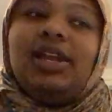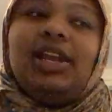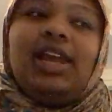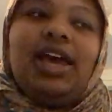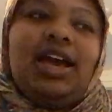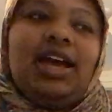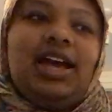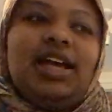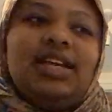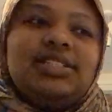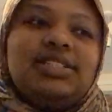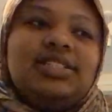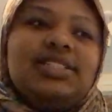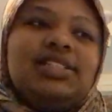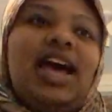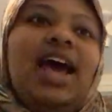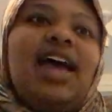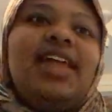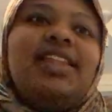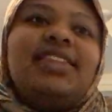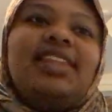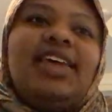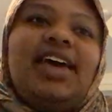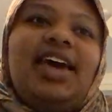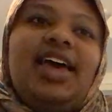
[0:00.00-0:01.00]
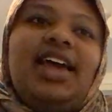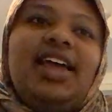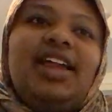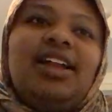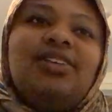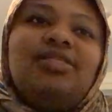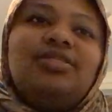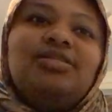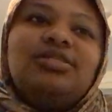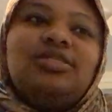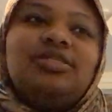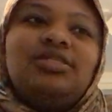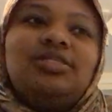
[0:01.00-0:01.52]
Like, I sat
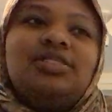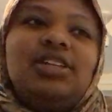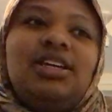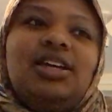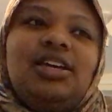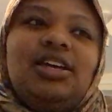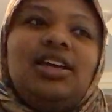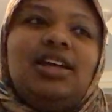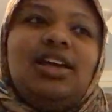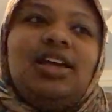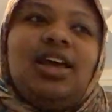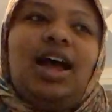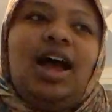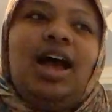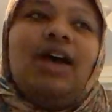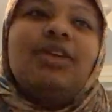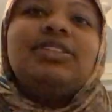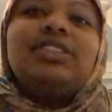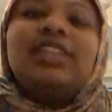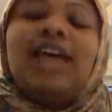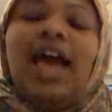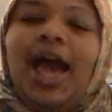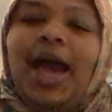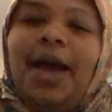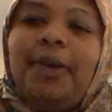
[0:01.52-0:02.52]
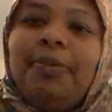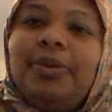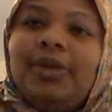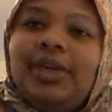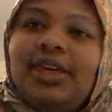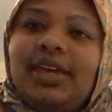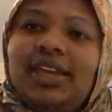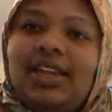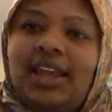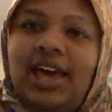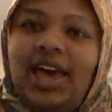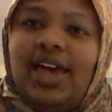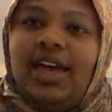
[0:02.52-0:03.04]
there and I was
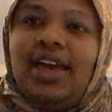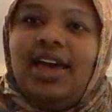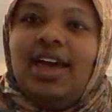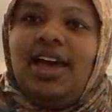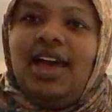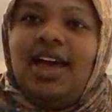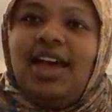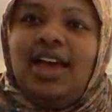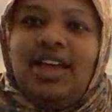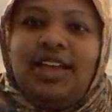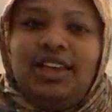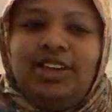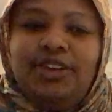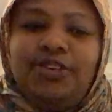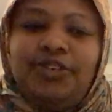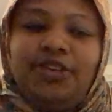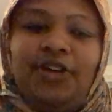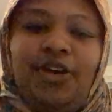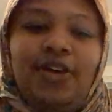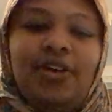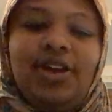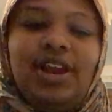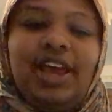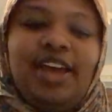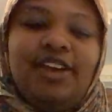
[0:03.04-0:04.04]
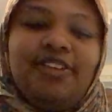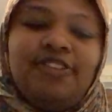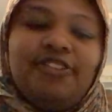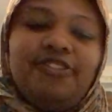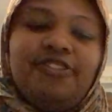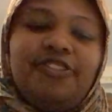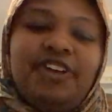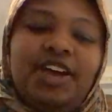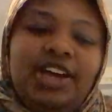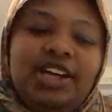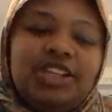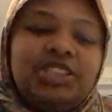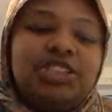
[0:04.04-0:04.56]
happy. Like, you know, like,
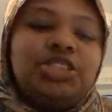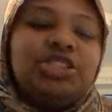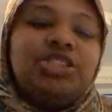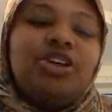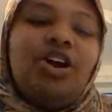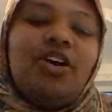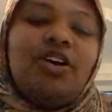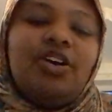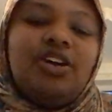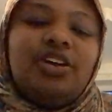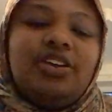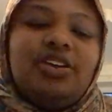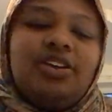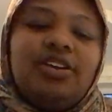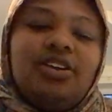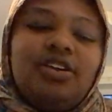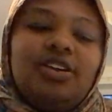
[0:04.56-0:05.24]
first shock